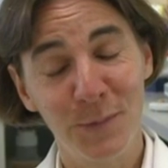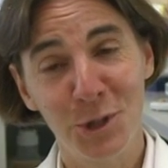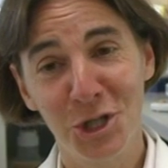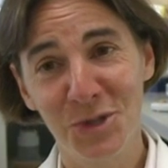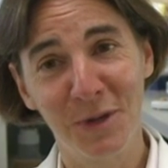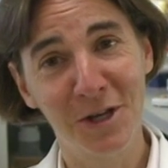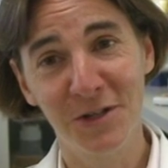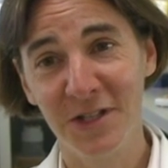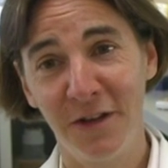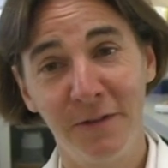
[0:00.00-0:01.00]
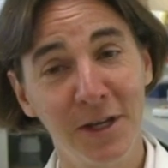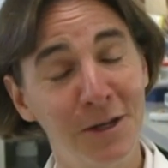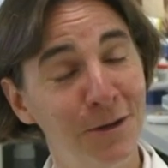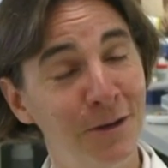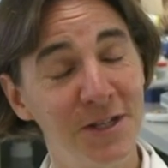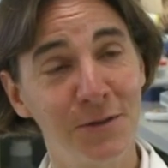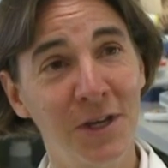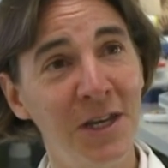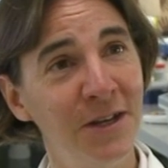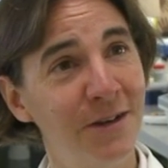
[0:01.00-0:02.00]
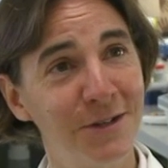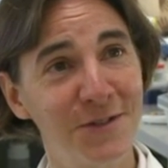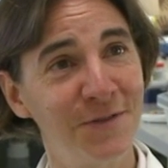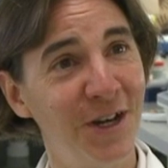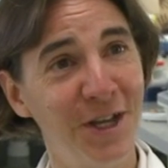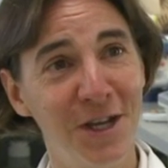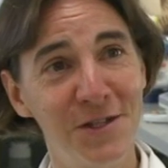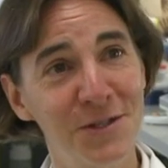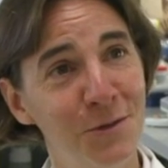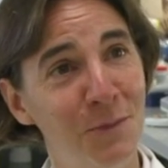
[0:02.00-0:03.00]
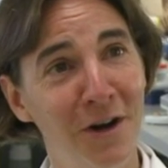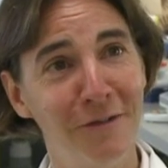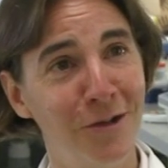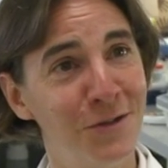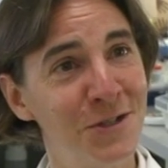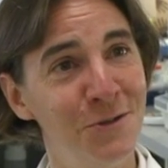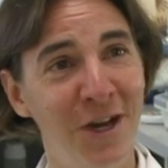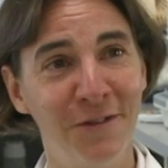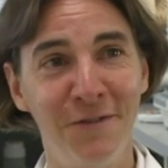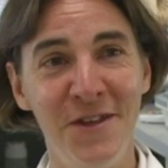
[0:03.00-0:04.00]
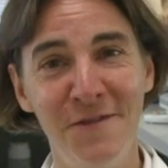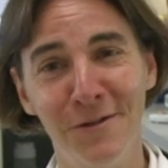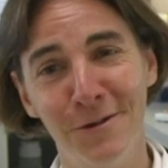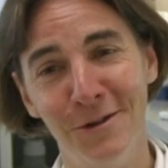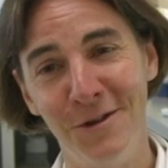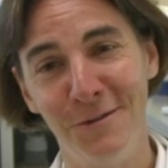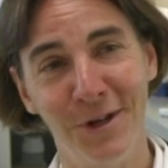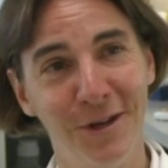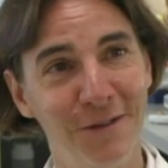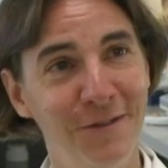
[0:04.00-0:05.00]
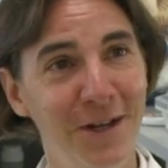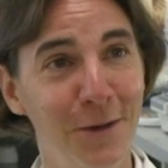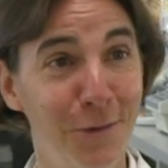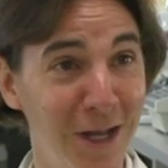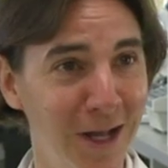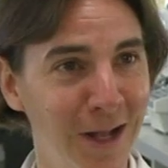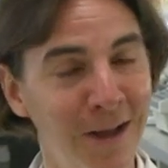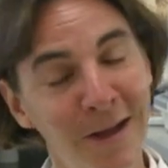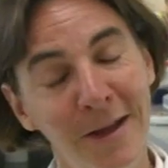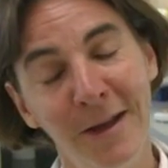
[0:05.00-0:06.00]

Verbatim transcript: just because I think, you know, as a kid I was finding it so marvelous. You had fever, you were not feeling well,